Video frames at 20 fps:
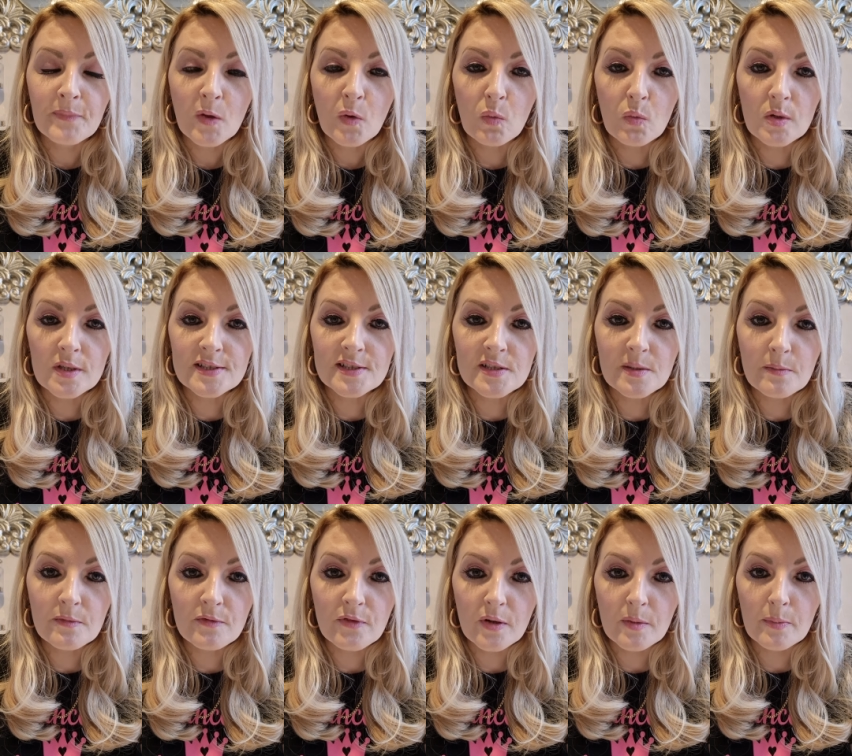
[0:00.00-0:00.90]

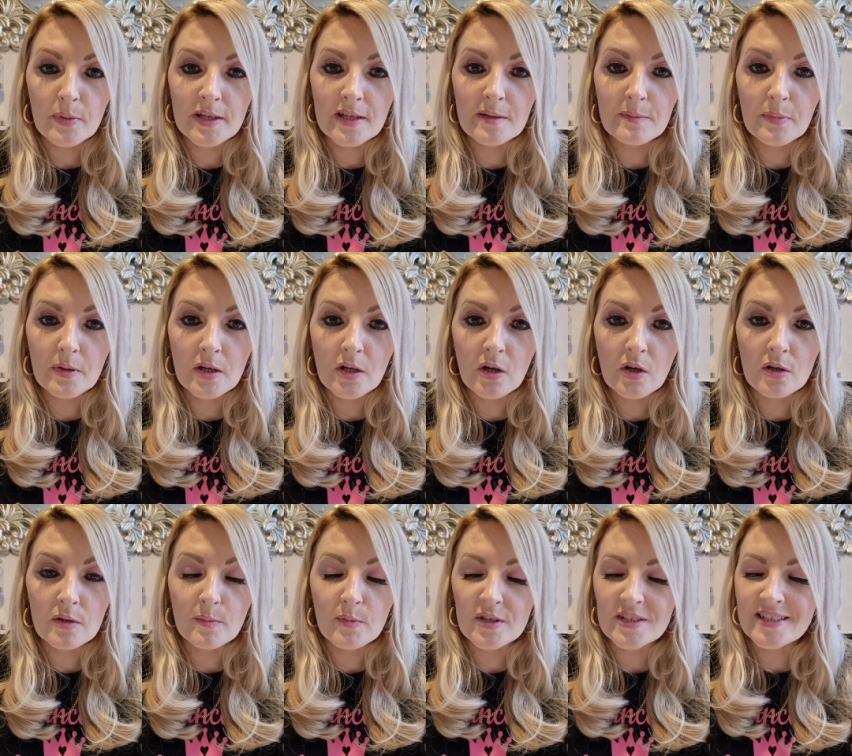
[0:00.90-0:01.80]
wisdom for people,
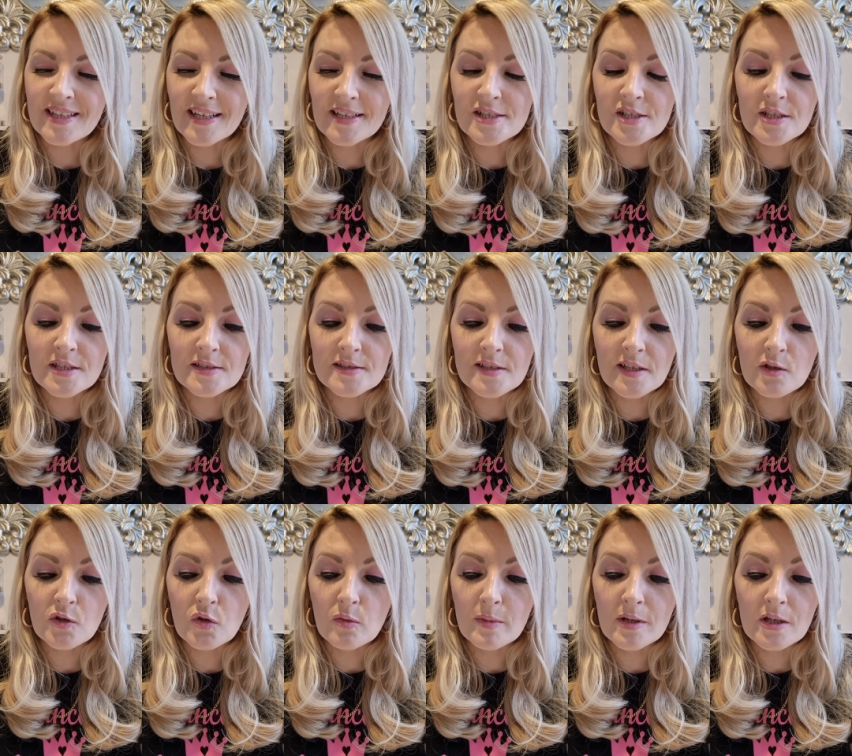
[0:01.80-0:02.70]
Lord, protection as they
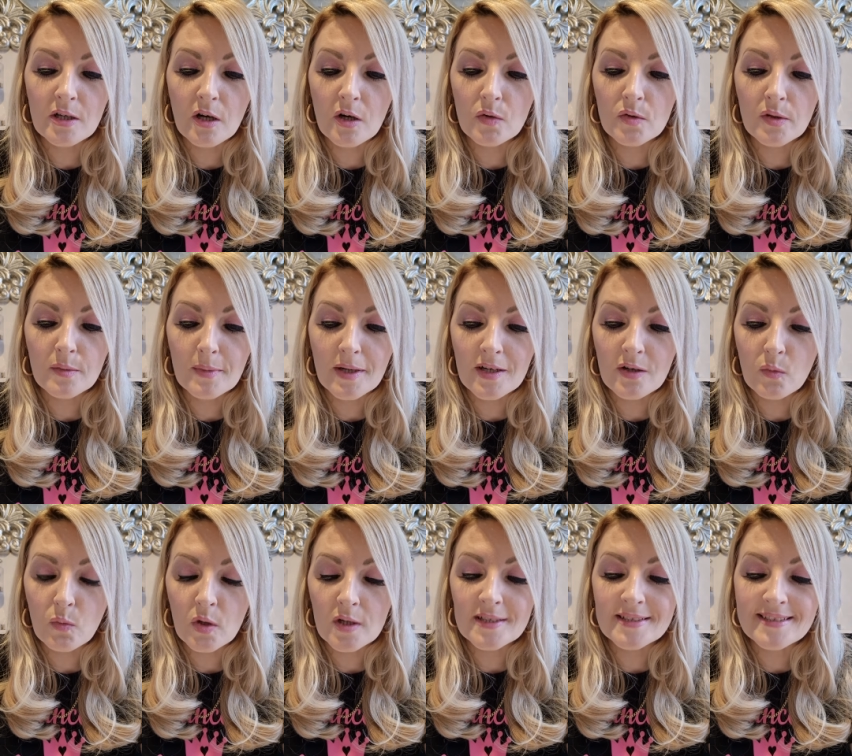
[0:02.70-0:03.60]
come and go, no matter
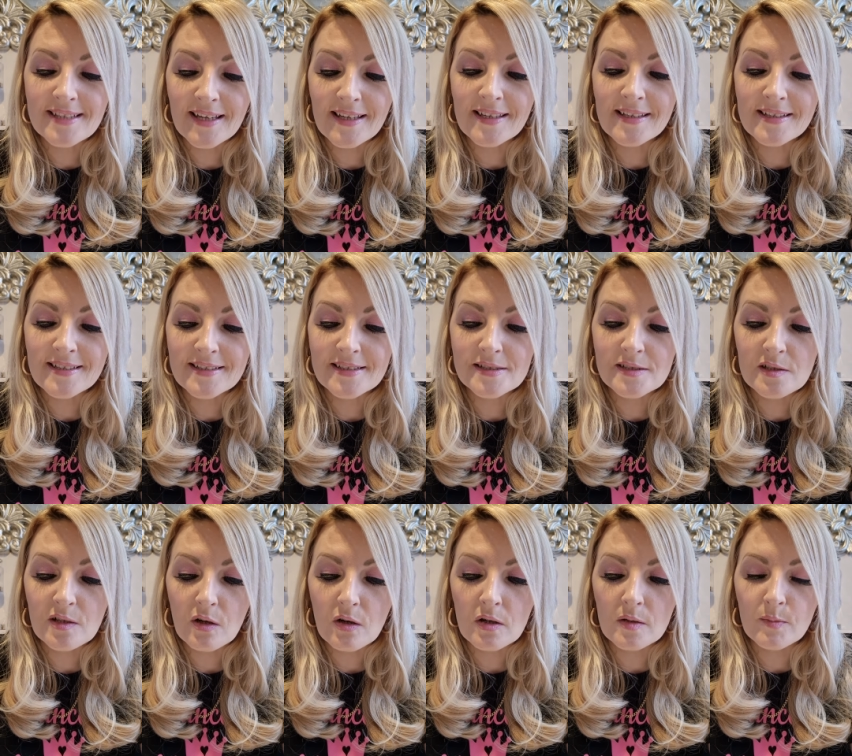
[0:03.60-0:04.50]
what day it is,
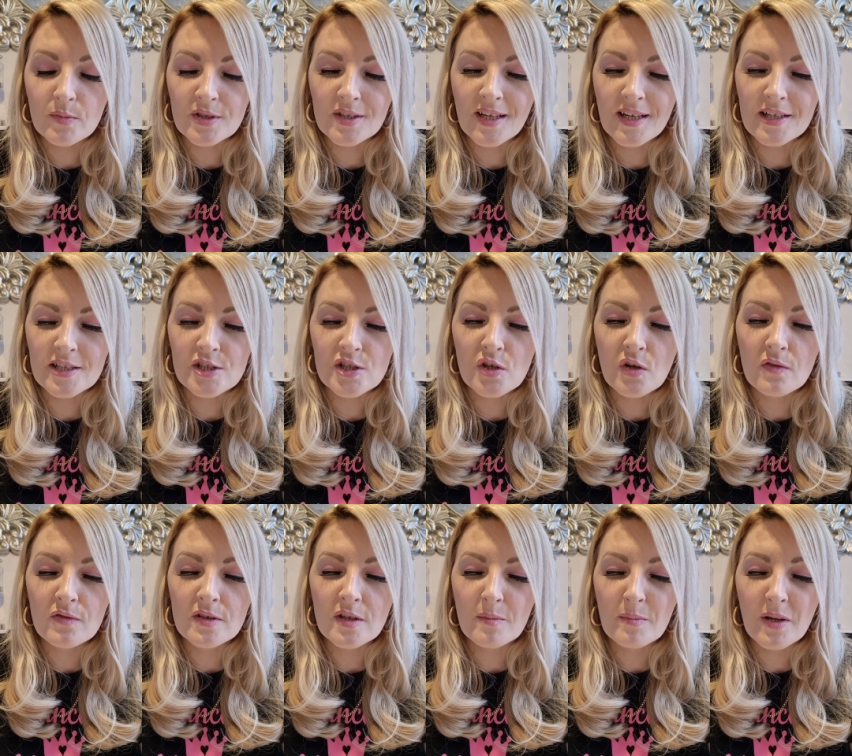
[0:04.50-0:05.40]
Lord, protection
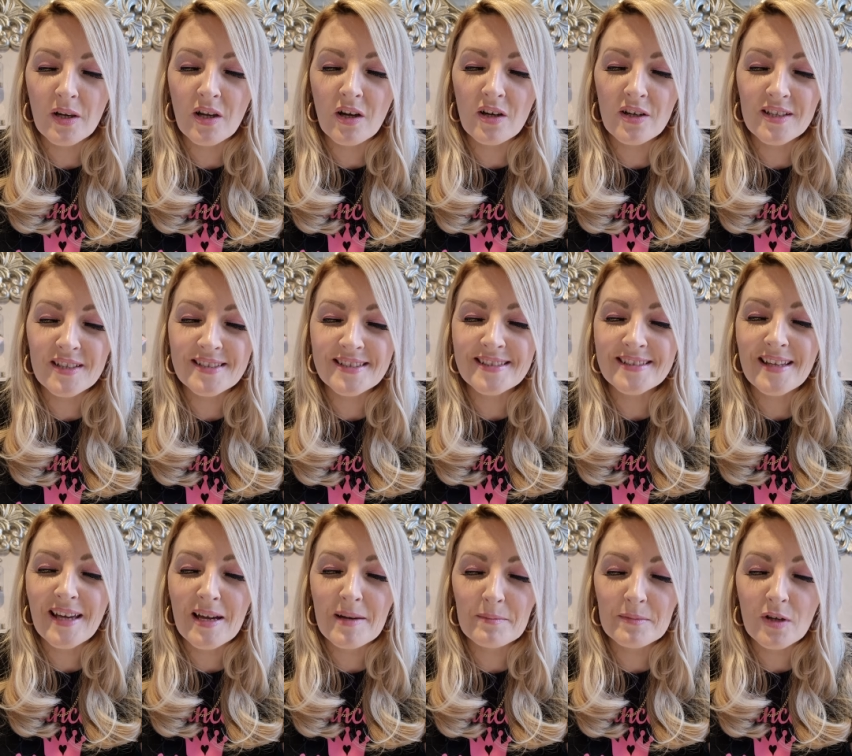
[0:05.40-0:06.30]
over their belongings,
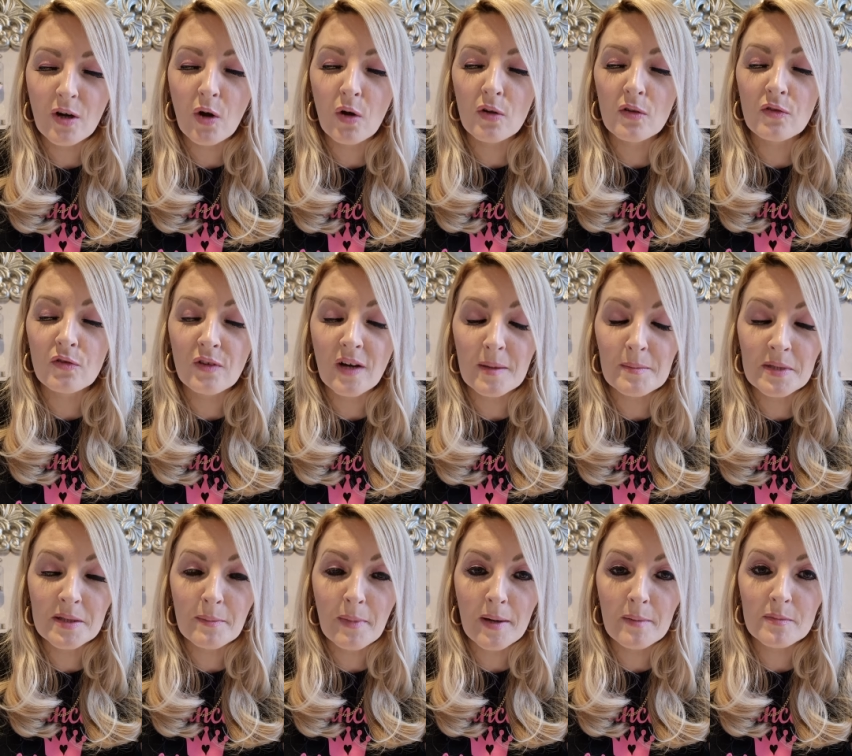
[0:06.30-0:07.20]
them, their whole
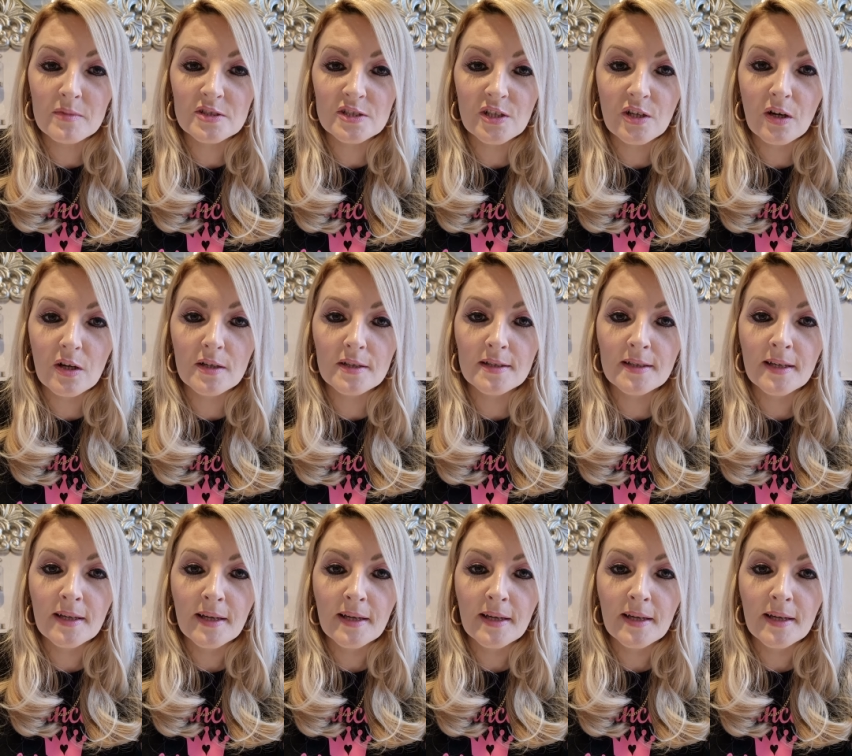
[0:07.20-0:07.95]
family members, God,